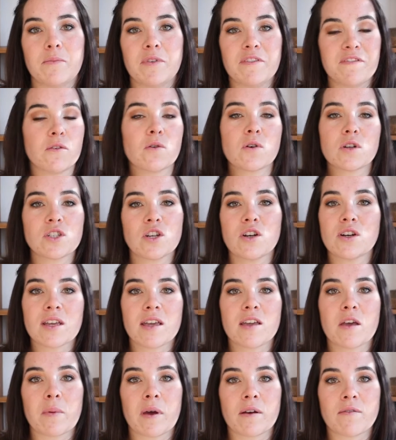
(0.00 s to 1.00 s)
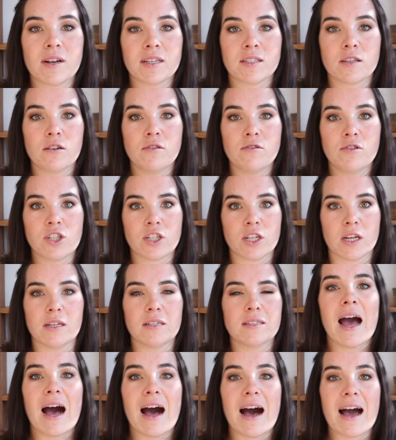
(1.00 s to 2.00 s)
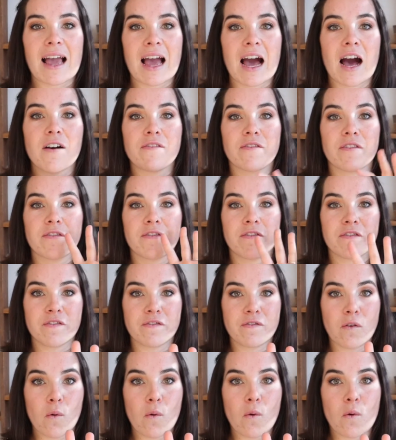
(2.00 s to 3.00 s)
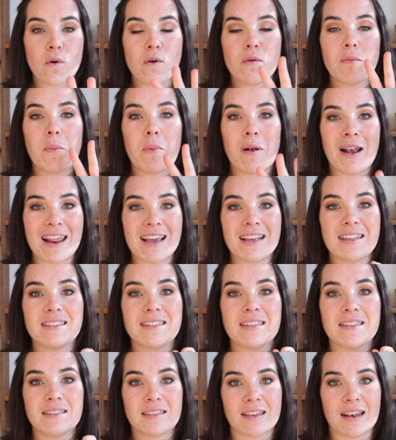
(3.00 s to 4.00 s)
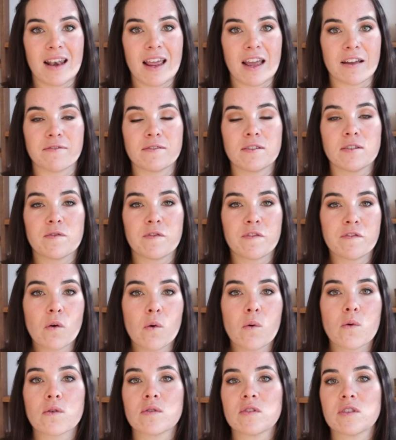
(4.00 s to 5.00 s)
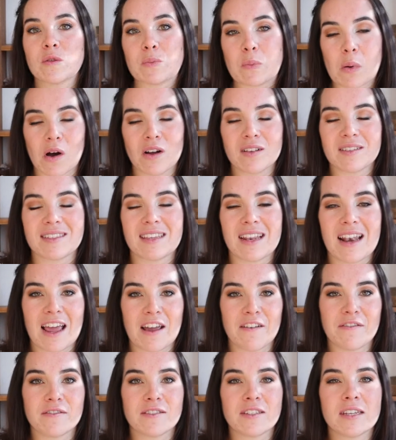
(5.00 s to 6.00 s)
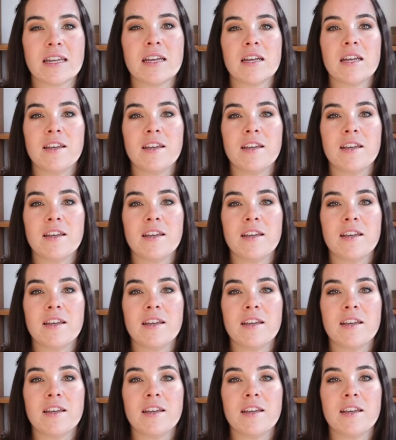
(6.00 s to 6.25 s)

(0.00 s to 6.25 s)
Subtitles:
before talking about resolution, I have 4 places left, 4 spots left.